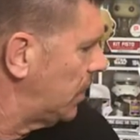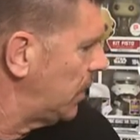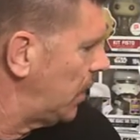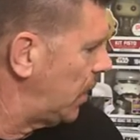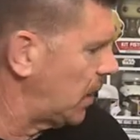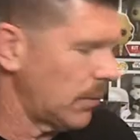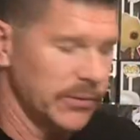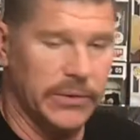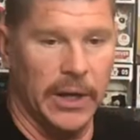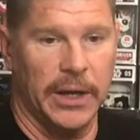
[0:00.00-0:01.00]
and I
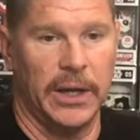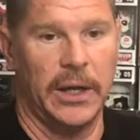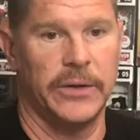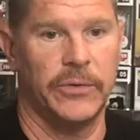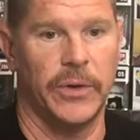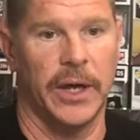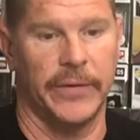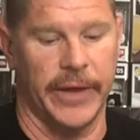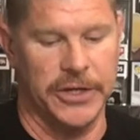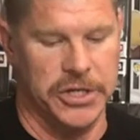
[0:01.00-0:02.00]
was lucky to get
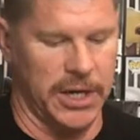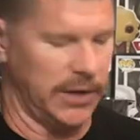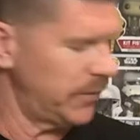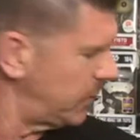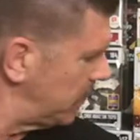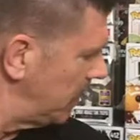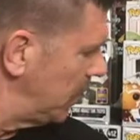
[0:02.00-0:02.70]
a chase.